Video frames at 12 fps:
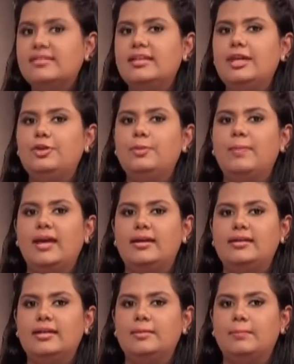need to bear
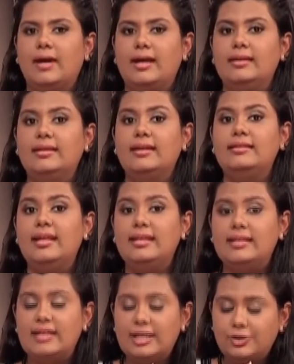it in mind that they
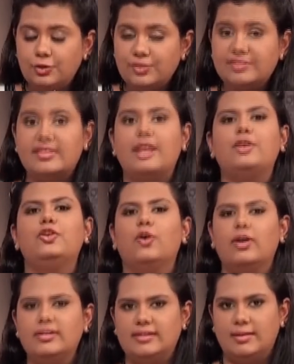need to
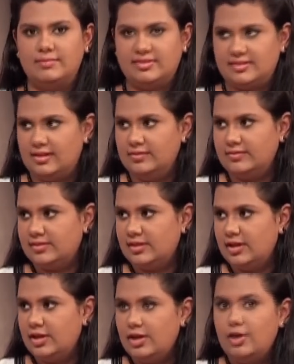secure themselves
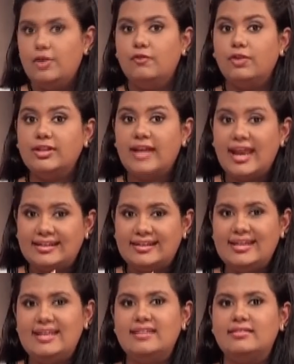for at
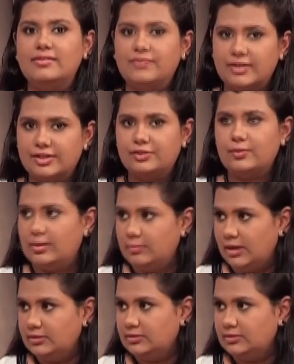least the first 12 months.